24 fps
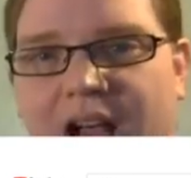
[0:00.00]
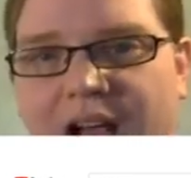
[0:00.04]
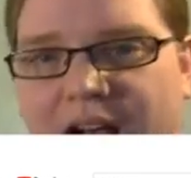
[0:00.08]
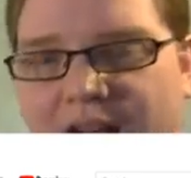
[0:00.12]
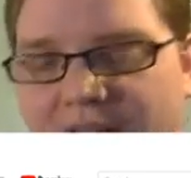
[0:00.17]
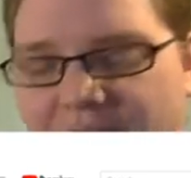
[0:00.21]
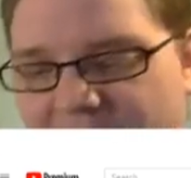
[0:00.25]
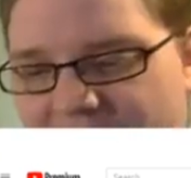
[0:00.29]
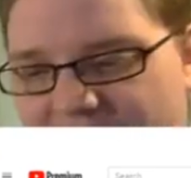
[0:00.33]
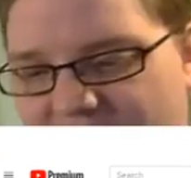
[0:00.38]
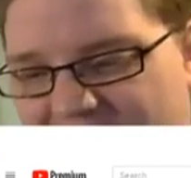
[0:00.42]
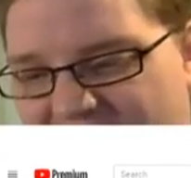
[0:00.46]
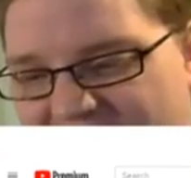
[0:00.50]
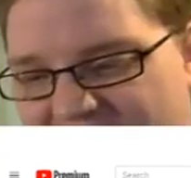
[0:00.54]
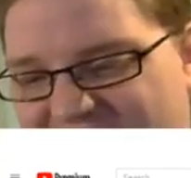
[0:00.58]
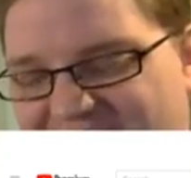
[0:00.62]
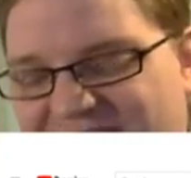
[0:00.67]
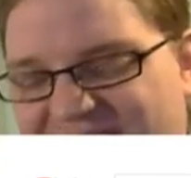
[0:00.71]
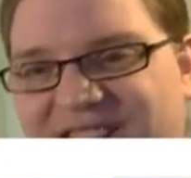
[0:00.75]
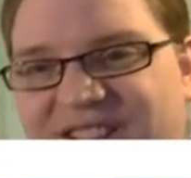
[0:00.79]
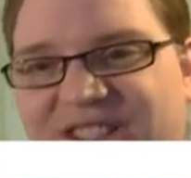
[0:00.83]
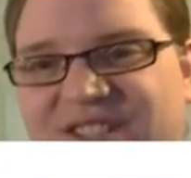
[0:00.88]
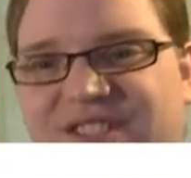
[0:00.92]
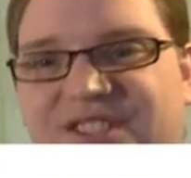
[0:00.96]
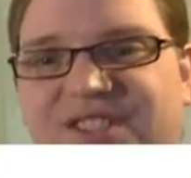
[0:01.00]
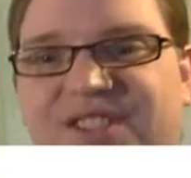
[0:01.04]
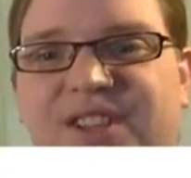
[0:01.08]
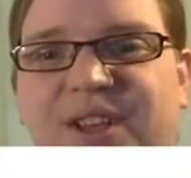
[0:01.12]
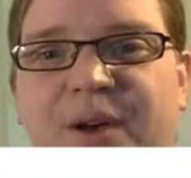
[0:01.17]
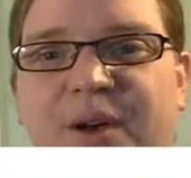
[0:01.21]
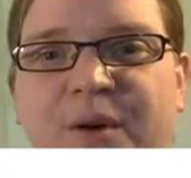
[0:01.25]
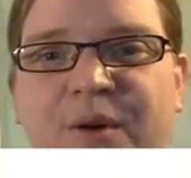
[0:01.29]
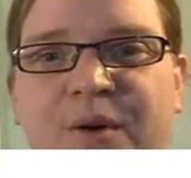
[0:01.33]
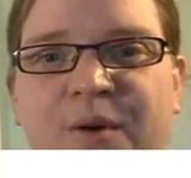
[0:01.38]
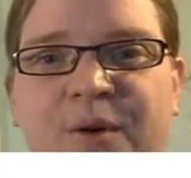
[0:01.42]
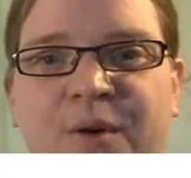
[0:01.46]
All right.
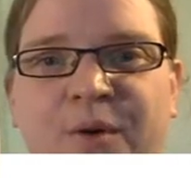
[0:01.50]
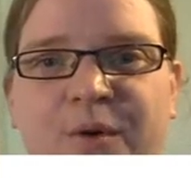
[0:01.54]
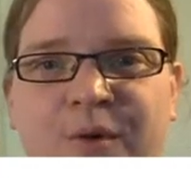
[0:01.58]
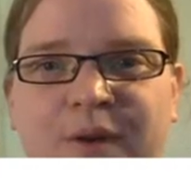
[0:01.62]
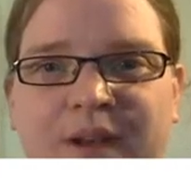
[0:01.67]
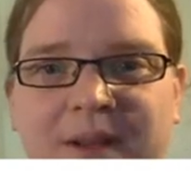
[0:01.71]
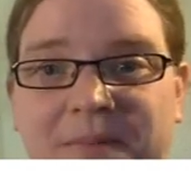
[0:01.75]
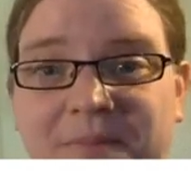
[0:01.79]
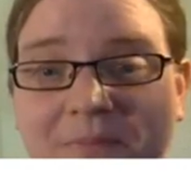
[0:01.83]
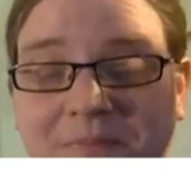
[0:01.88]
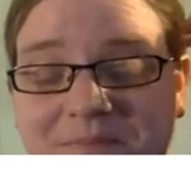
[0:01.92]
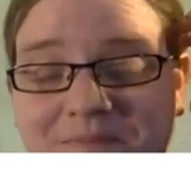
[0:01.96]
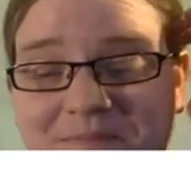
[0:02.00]
So